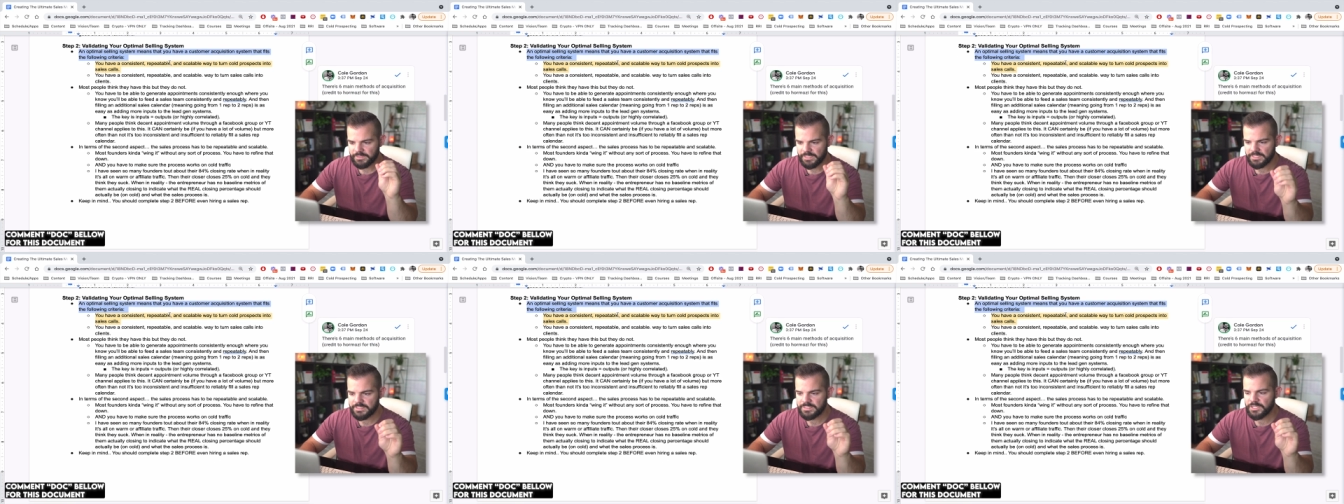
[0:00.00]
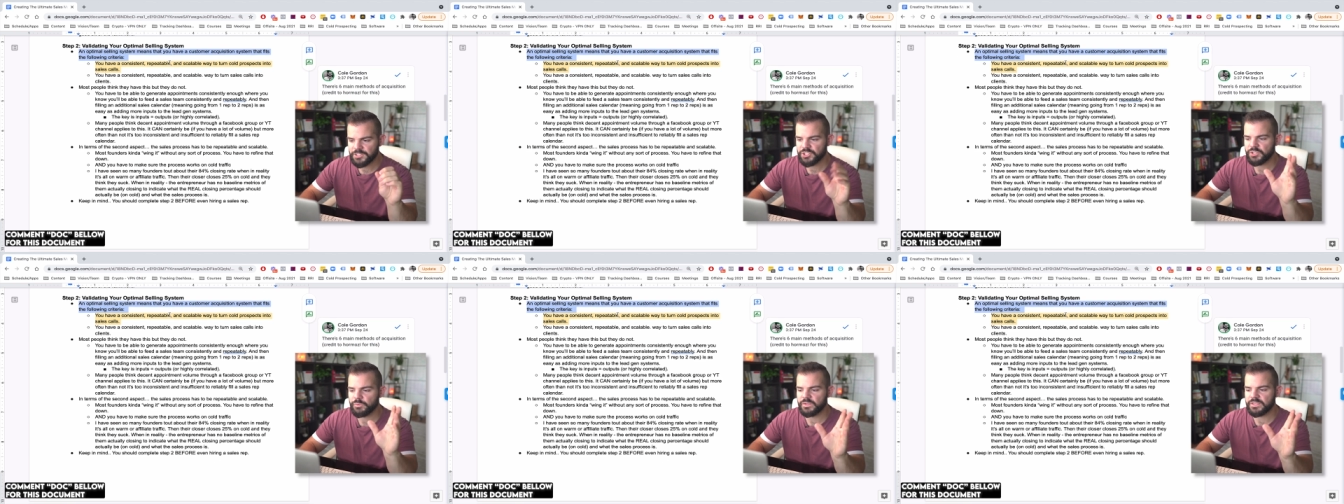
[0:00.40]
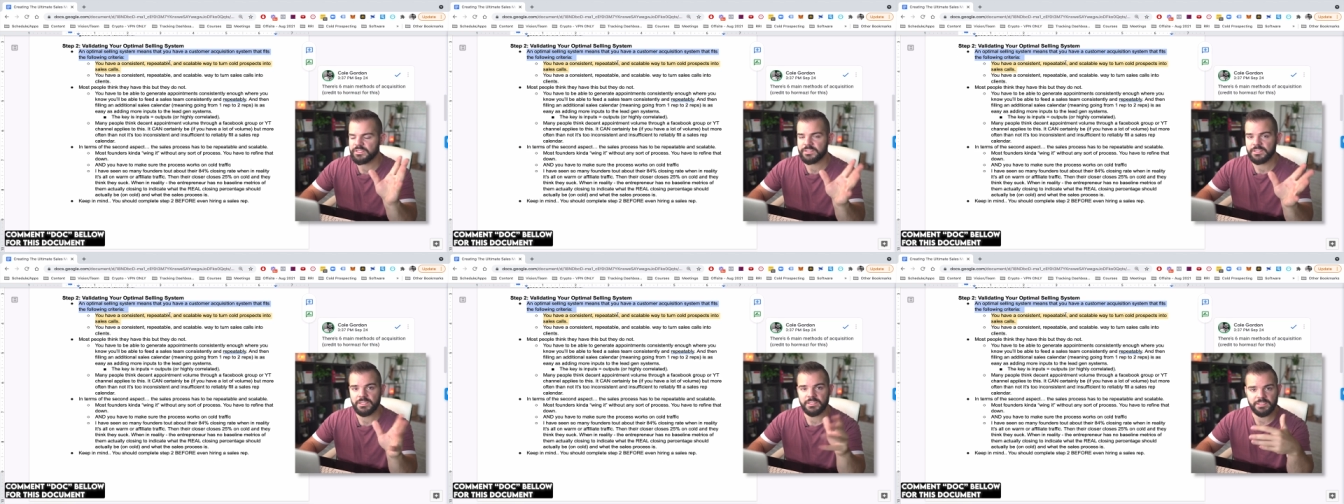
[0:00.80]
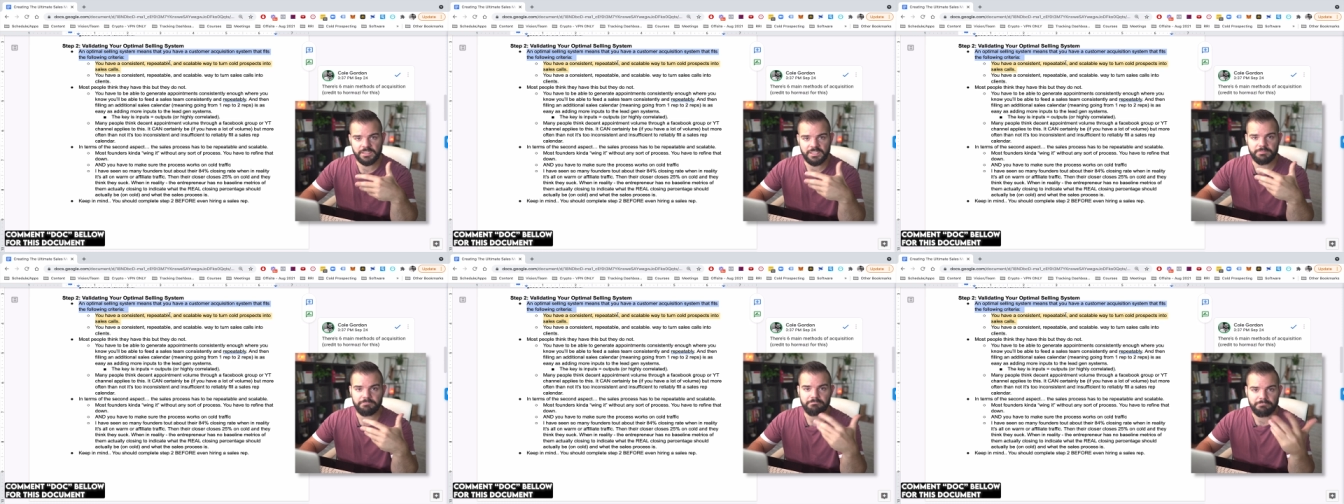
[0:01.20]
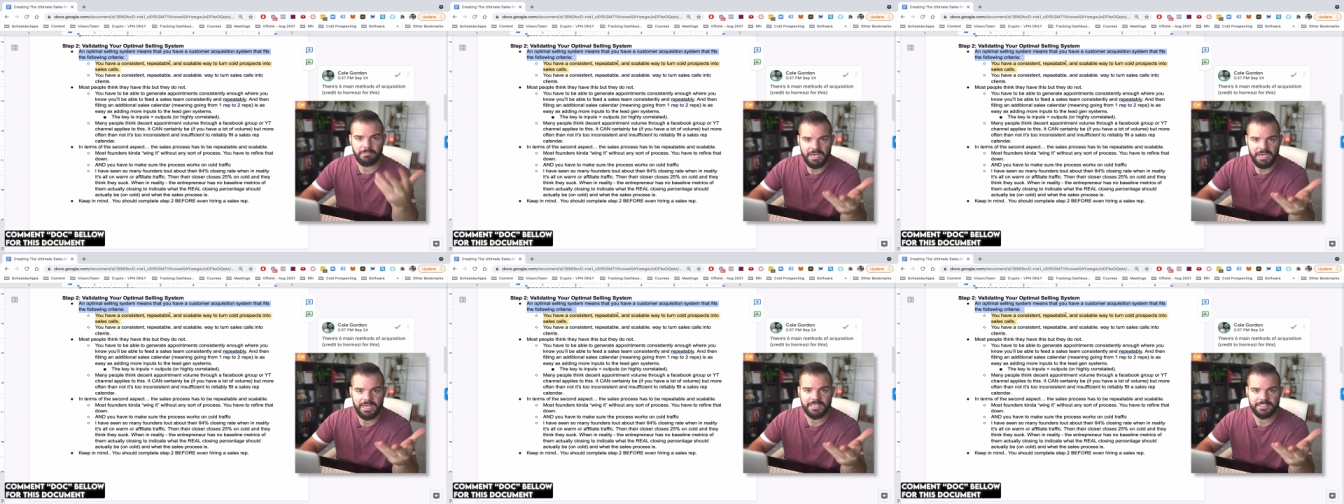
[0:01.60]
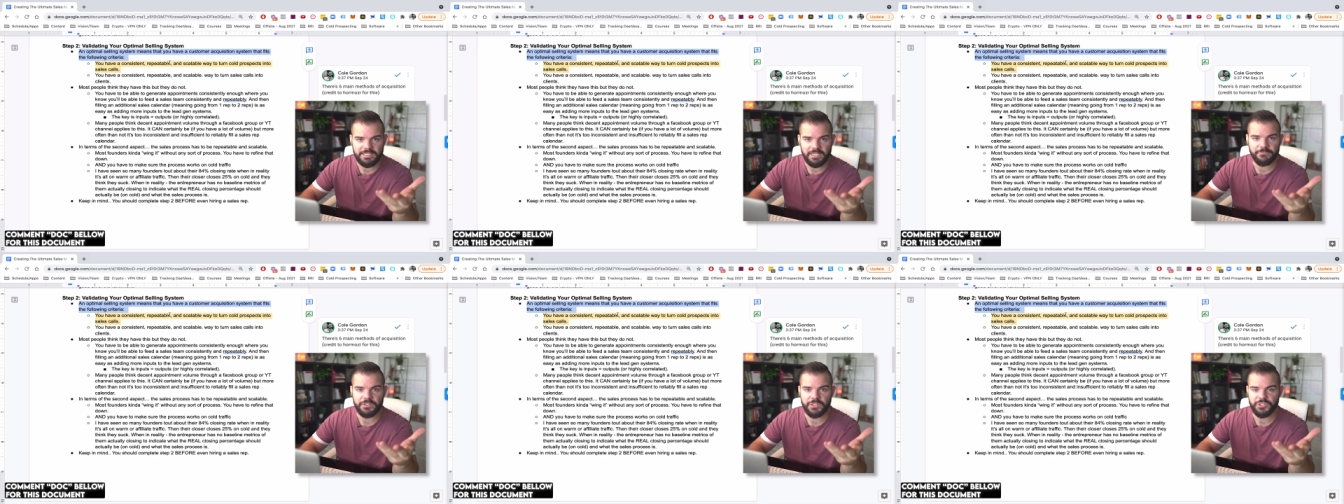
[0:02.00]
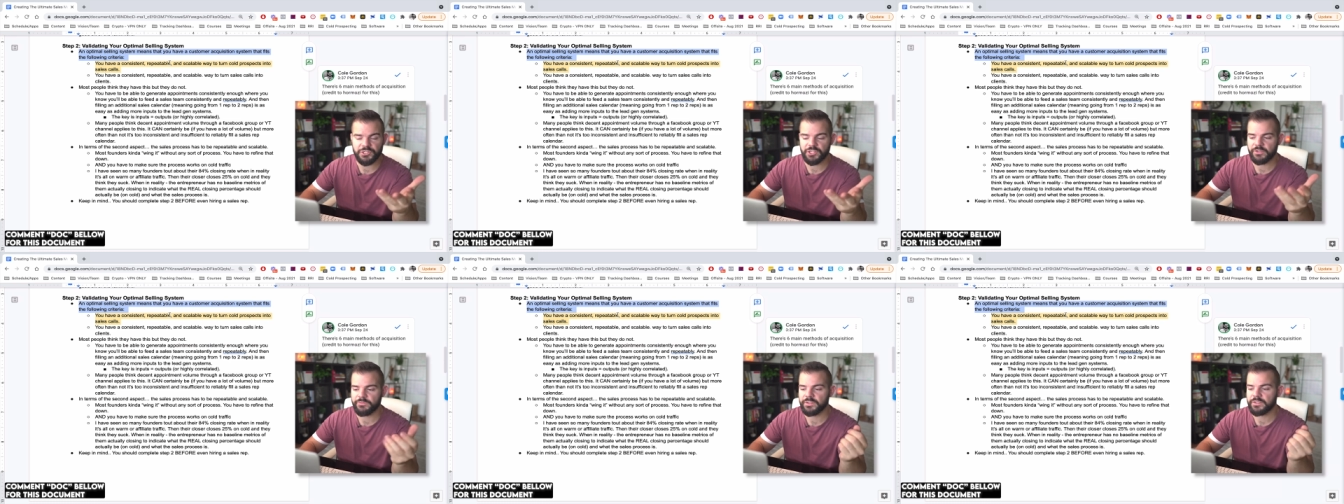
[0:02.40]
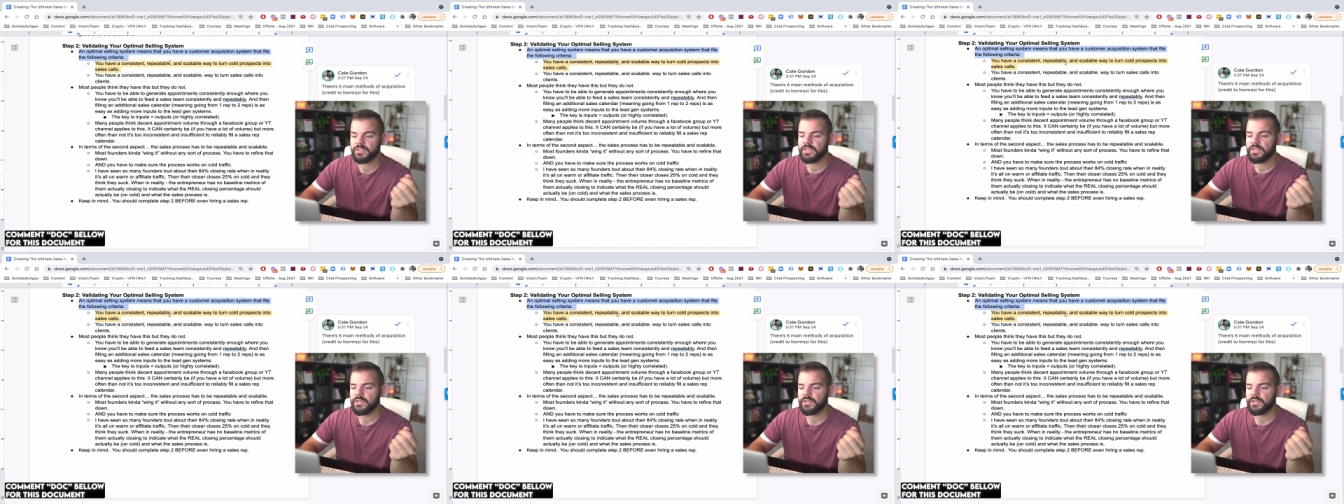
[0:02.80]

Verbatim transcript: essentially what this is, at least my definition of it